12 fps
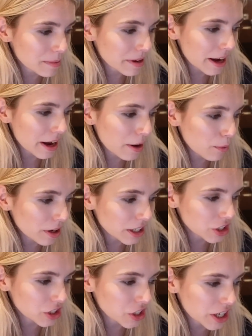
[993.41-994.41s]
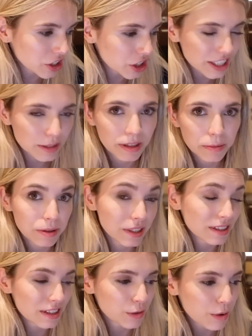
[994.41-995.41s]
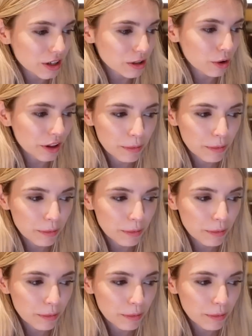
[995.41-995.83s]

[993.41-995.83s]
I mean, I want to exchange here as many pieces as possible.